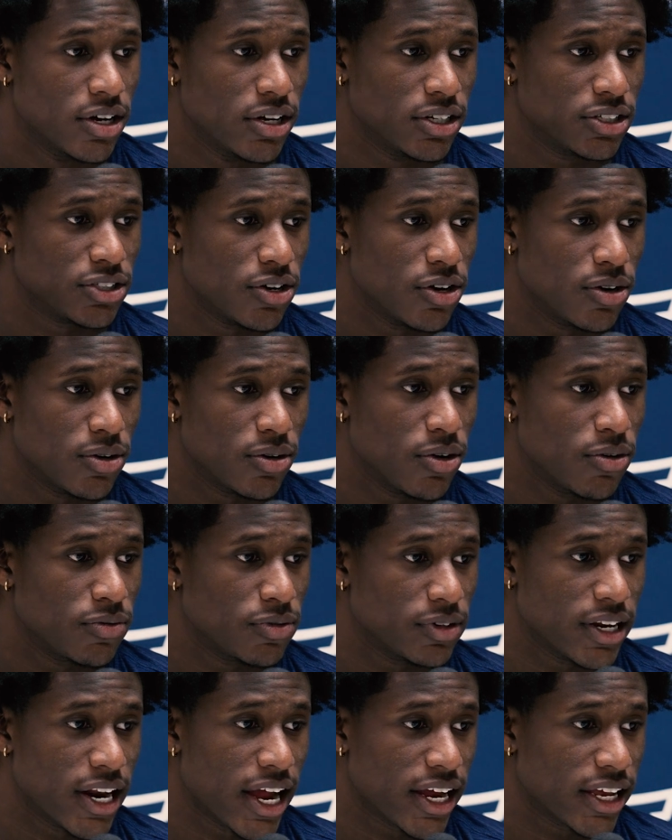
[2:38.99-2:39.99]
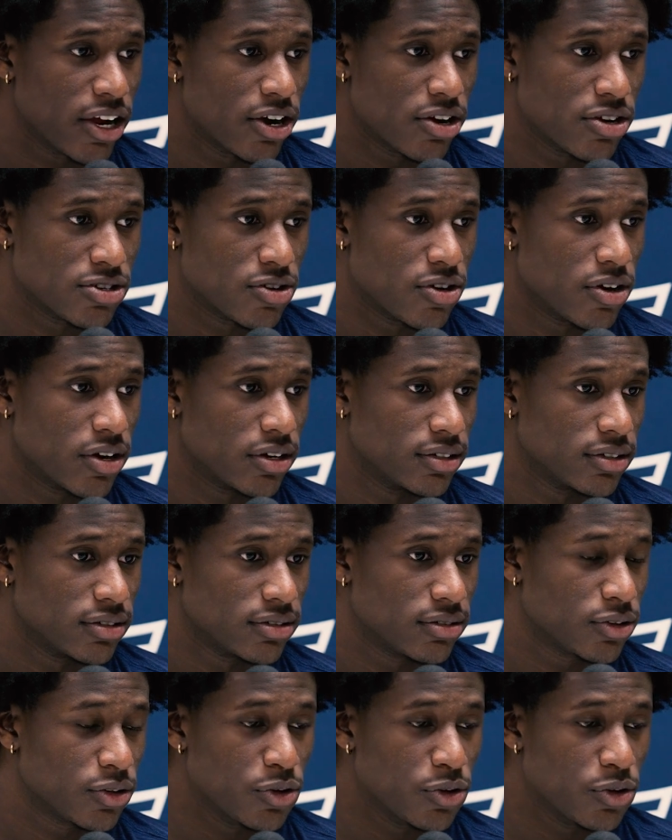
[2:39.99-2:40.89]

So hopefully that carries on